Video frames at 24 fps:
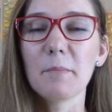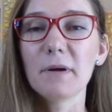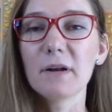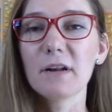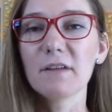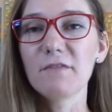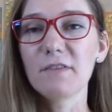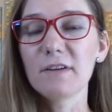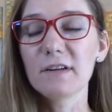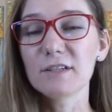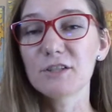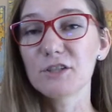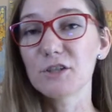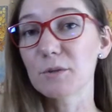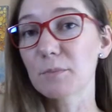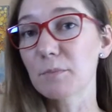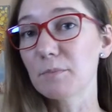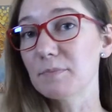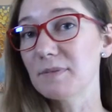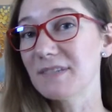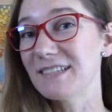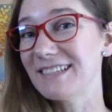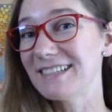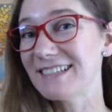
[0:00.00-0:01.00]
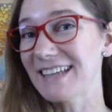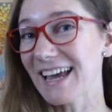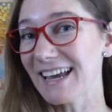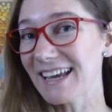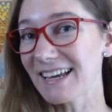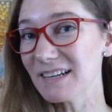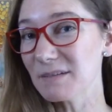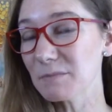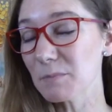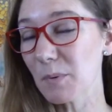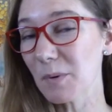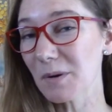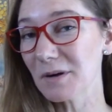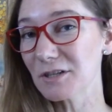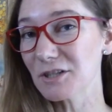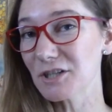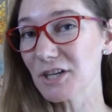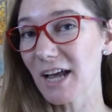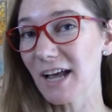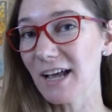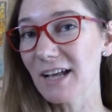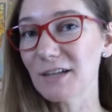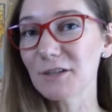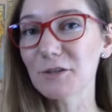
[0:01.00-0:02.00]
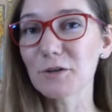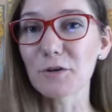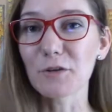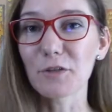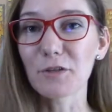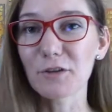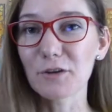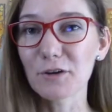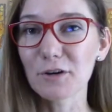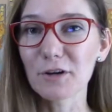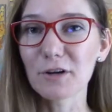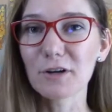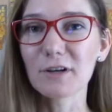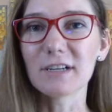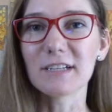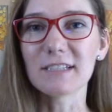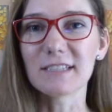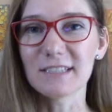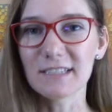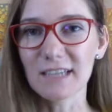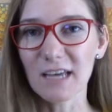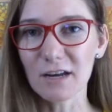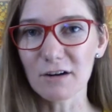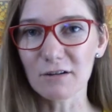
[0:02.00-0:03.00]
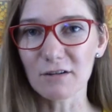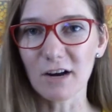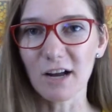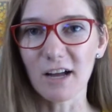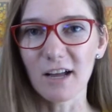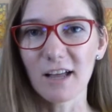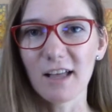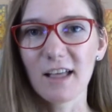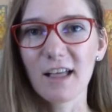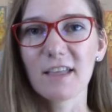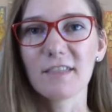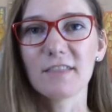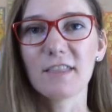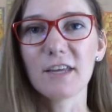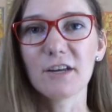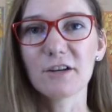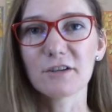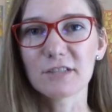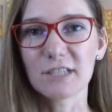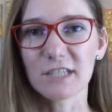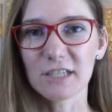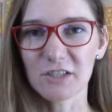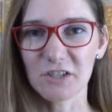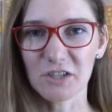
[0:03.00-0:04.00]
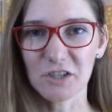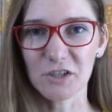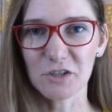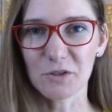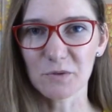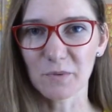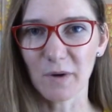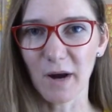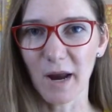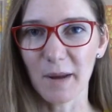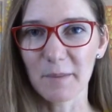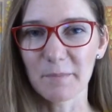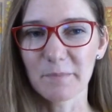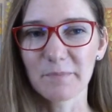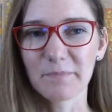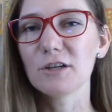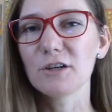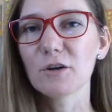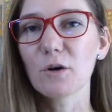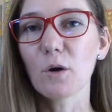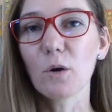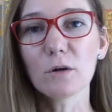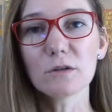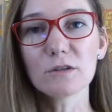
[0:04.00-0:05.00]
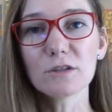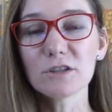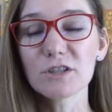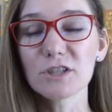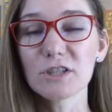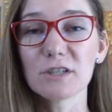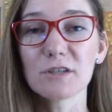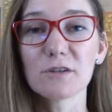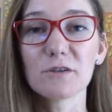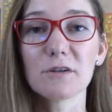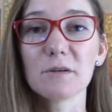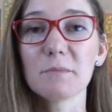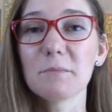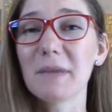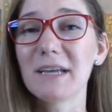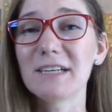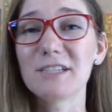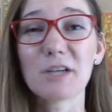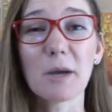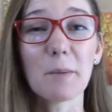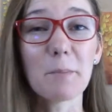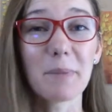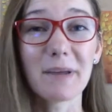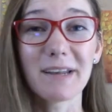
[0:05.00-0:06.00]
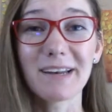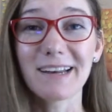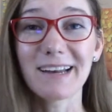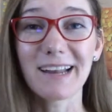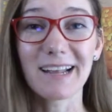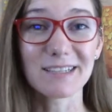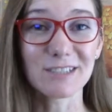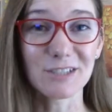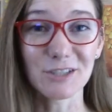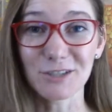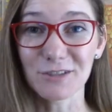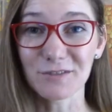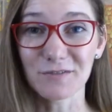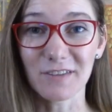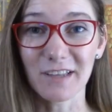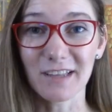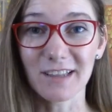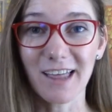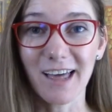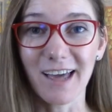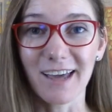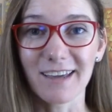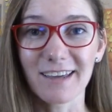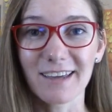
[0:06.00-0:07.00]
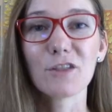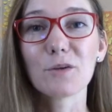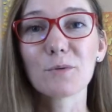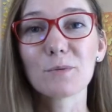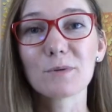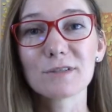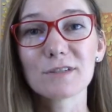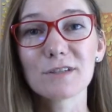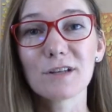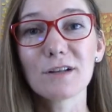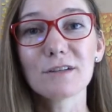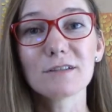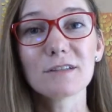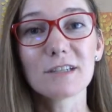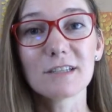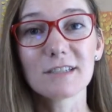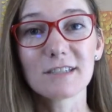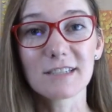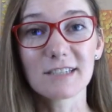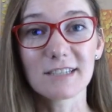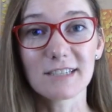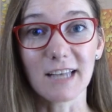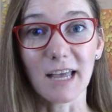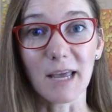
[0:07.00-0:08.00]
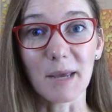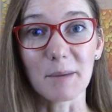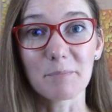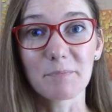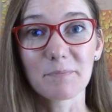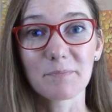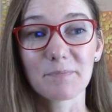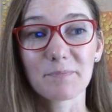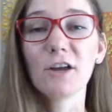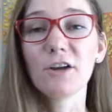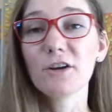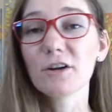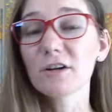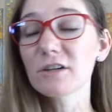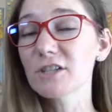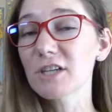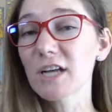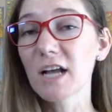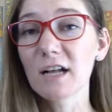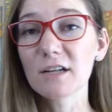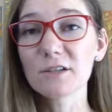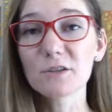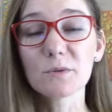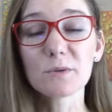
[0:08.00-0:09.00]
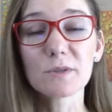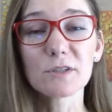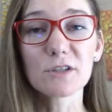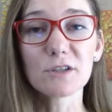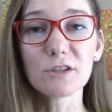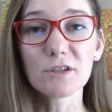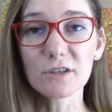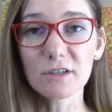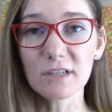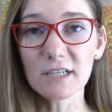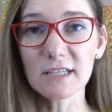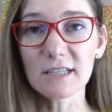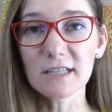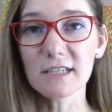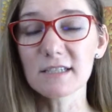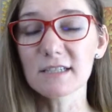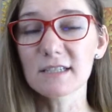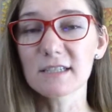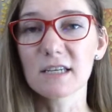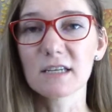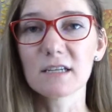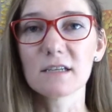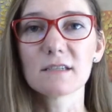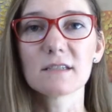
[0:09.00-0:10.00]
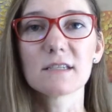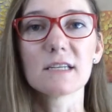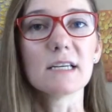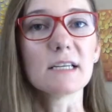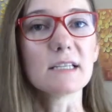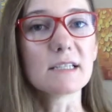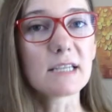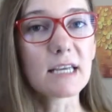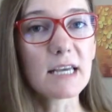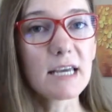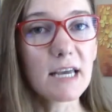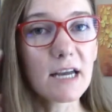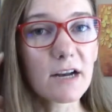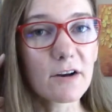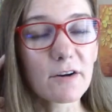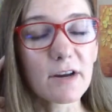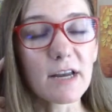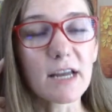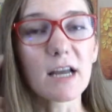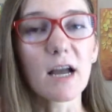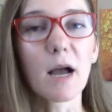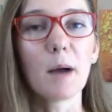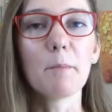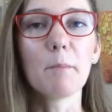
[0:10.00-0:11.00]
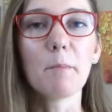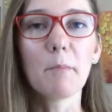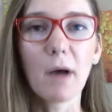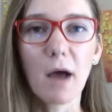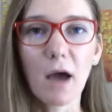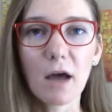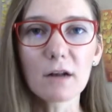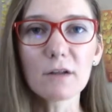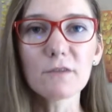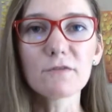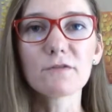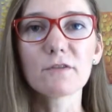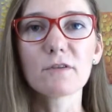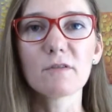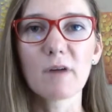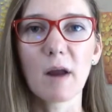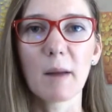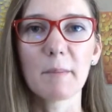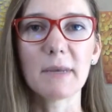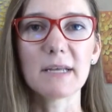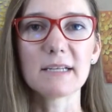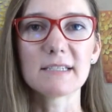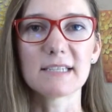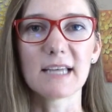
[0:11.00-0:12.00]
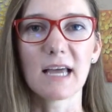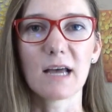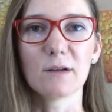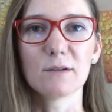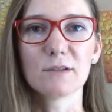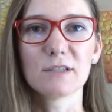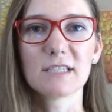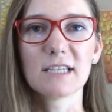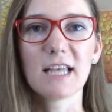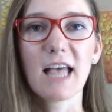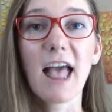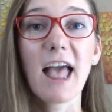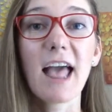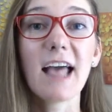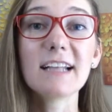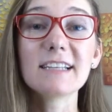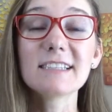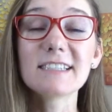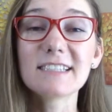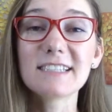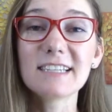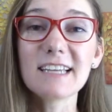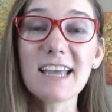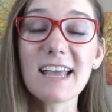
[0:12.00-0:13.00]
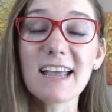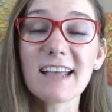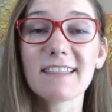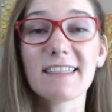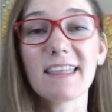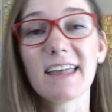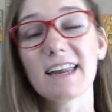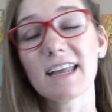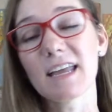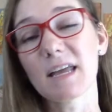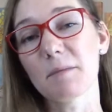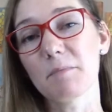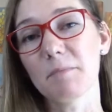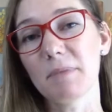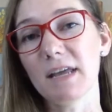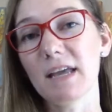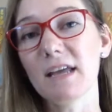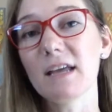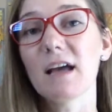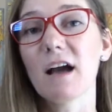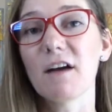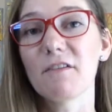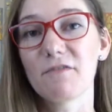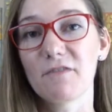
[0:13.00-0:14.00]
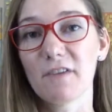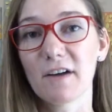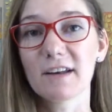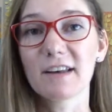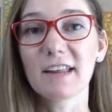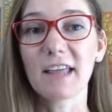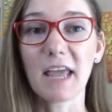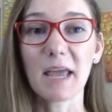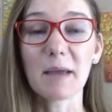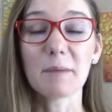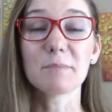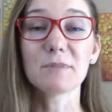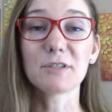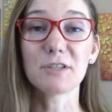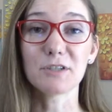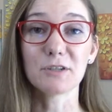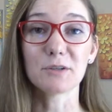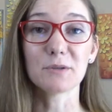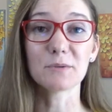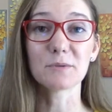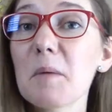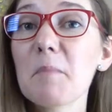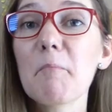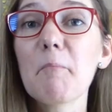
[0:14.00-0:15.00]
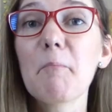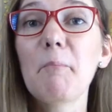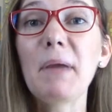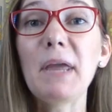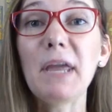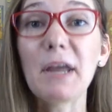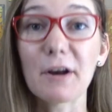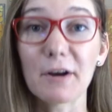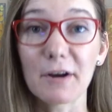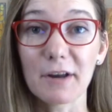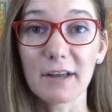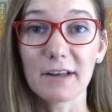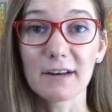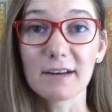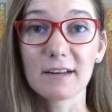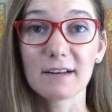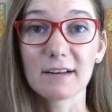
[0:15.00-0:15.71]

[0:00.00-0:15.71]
if it is your second born child or third, etc., that you're teaching to rhyme, your older children may jump in and answer if they like. The result is the same. Your child who is learning these skills is hearing a model for rhyming sounds and seeing that it can be a fun game too. Period.